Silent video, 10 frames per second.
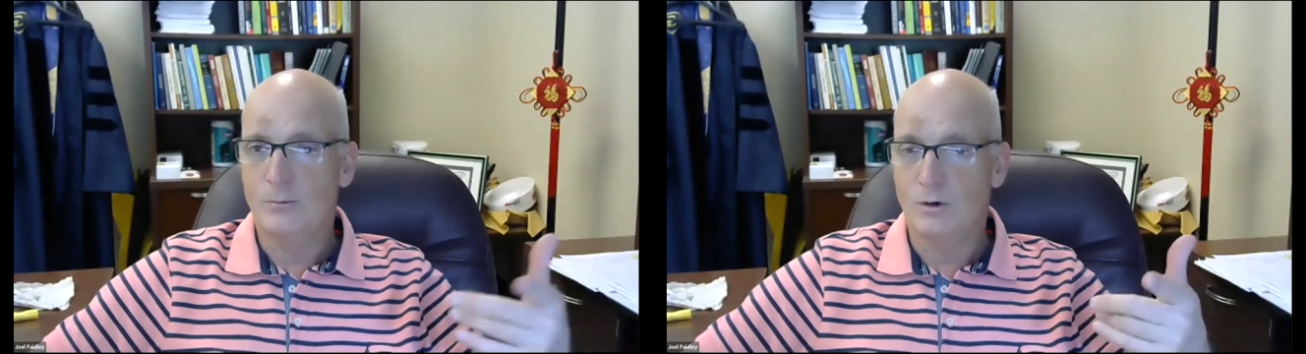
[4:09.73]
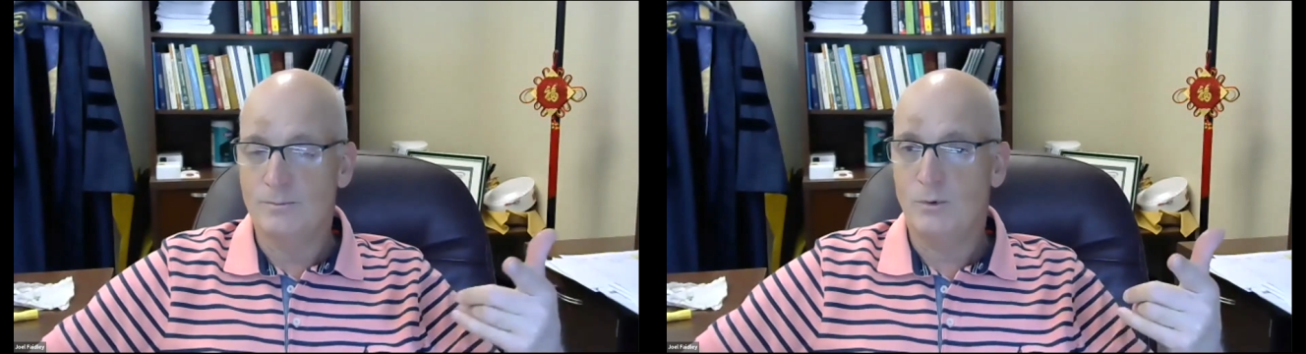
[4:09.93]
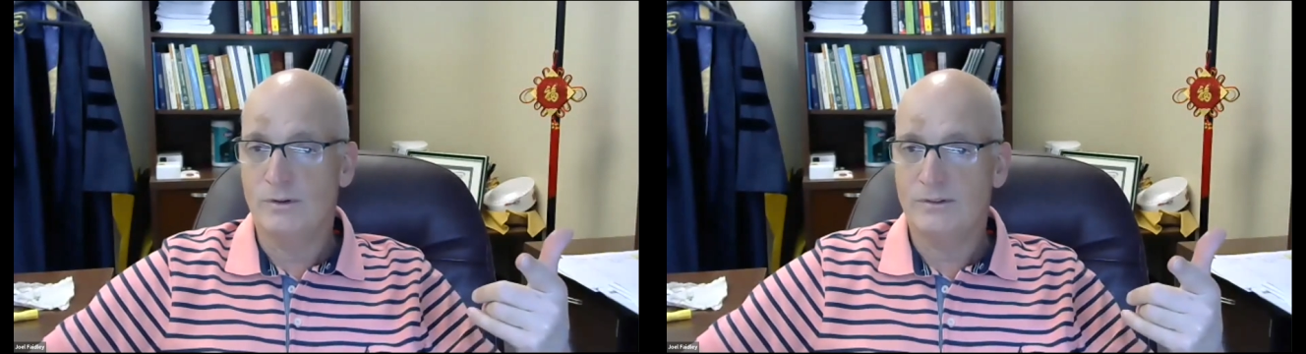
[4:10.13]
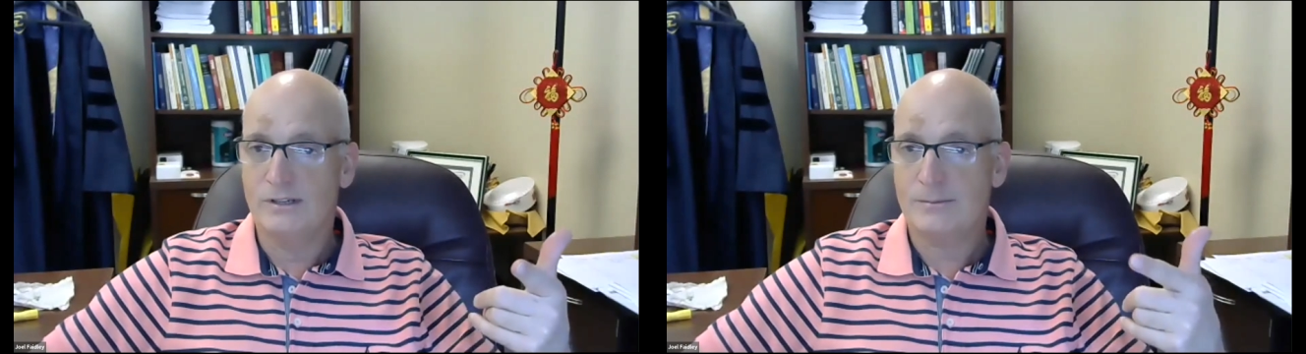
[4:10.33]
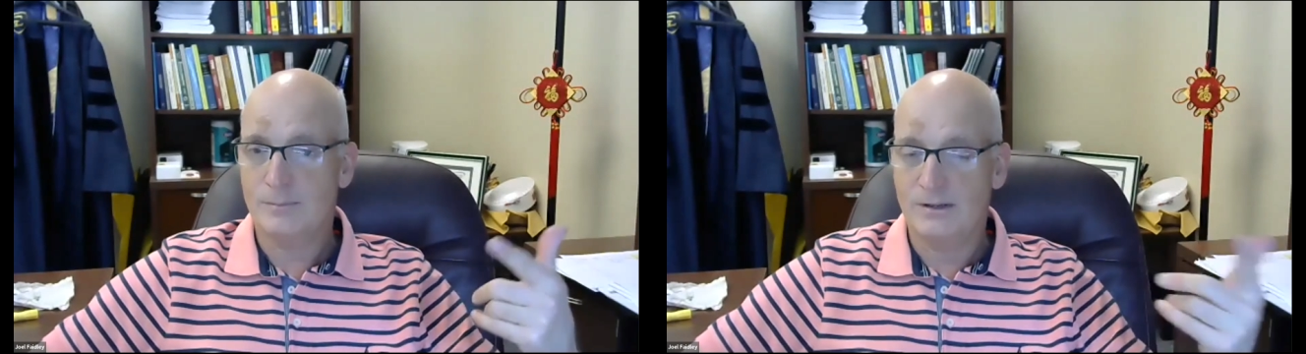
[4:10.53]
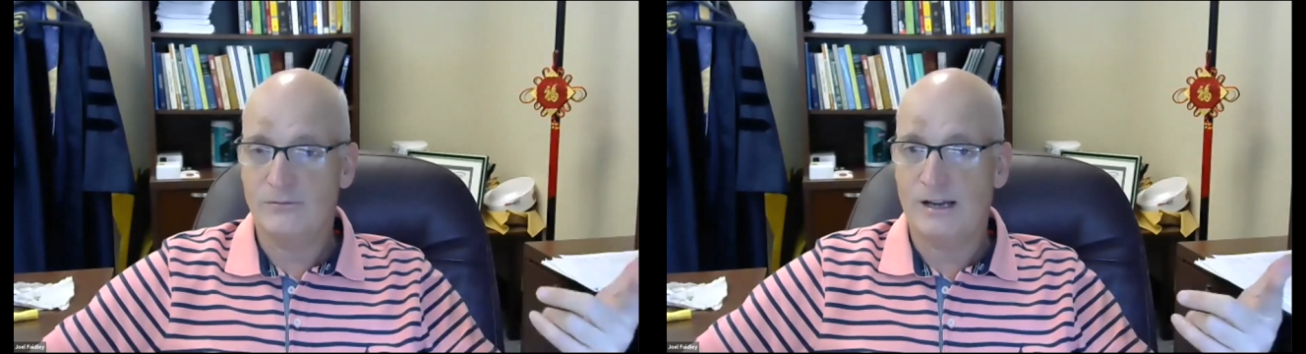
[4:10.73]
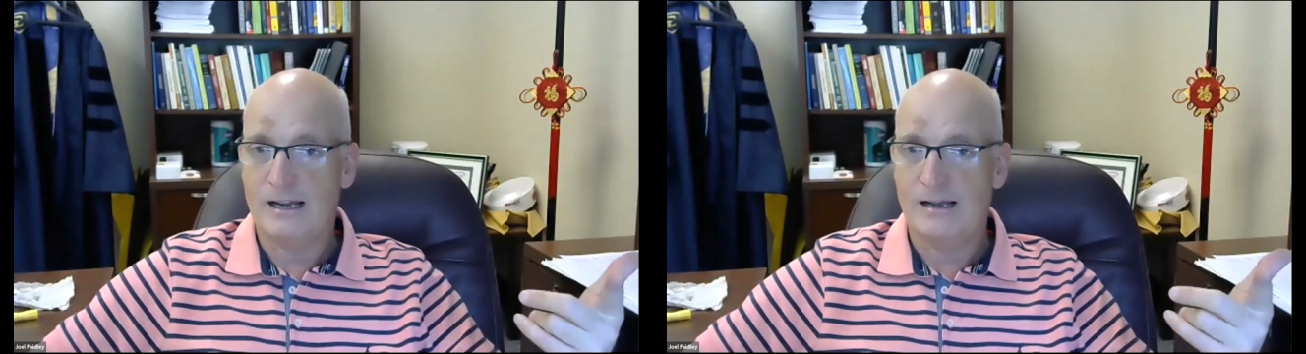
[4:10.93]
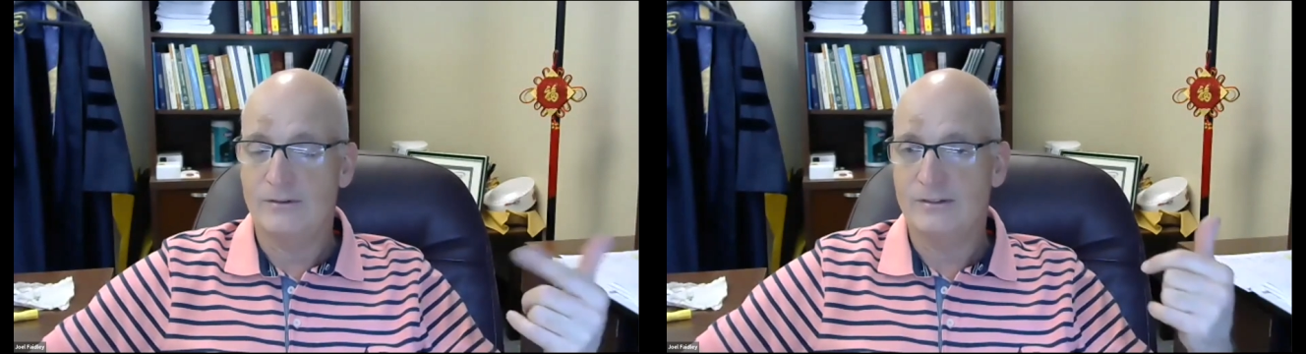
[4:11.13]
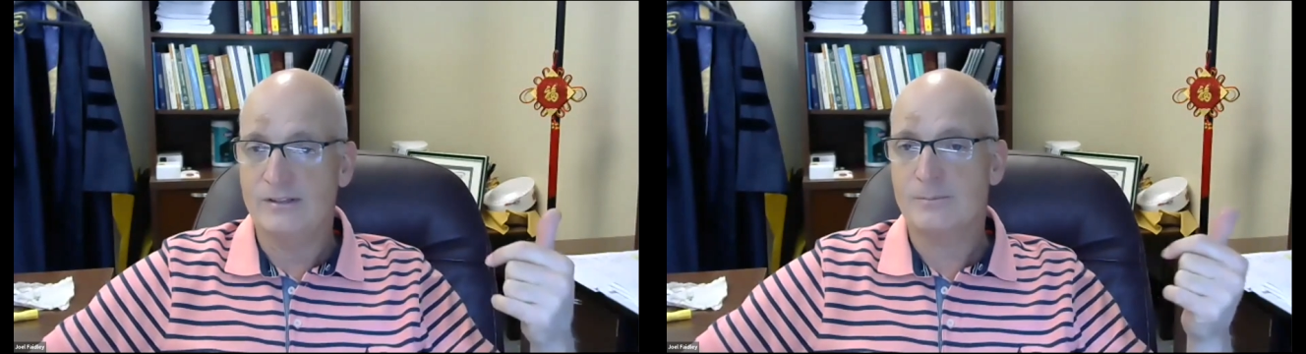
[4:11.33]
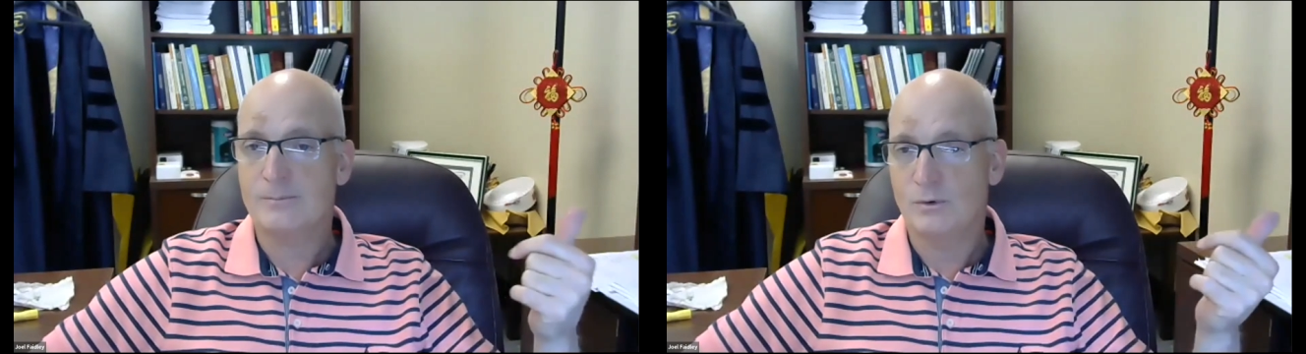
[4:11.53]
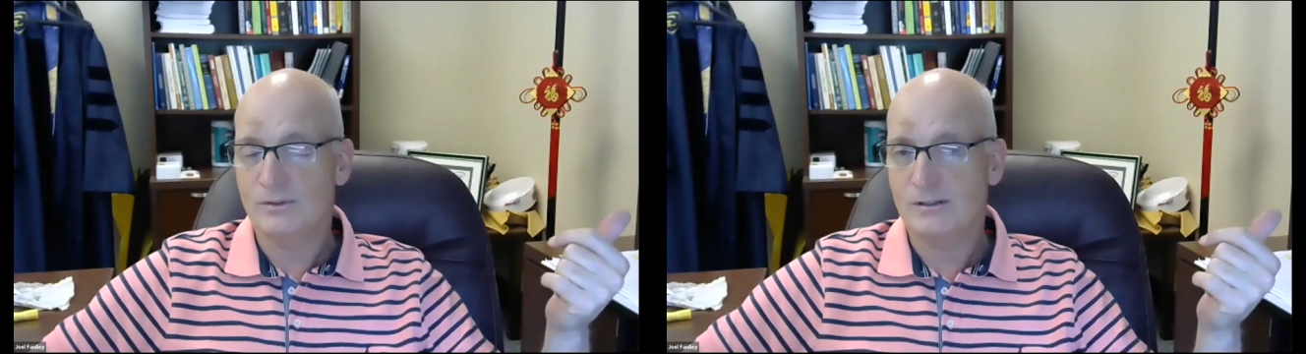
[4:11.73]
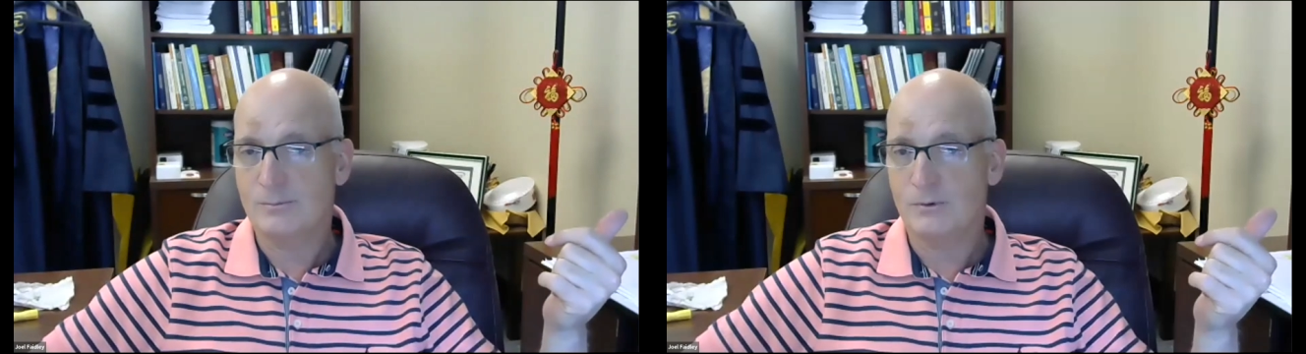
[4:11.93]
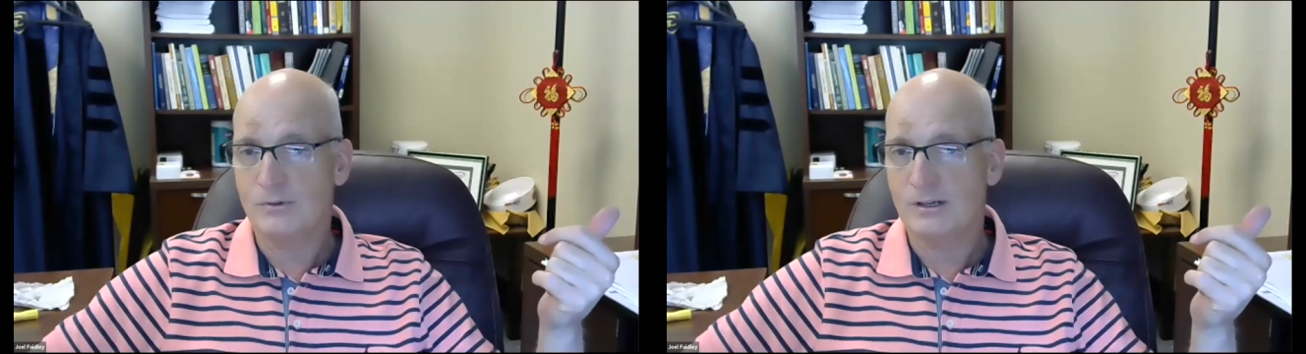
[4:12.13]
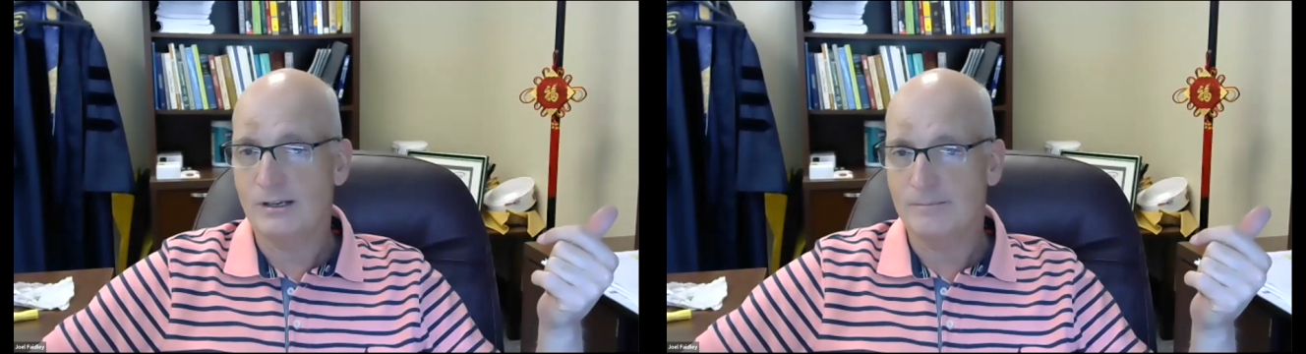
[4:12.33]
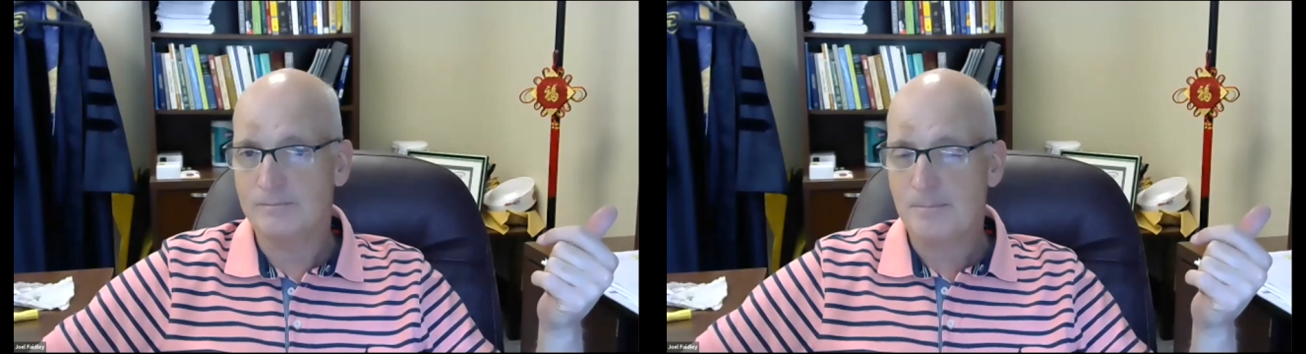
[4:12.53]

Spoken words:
1.6 plus 5 is 6.6%.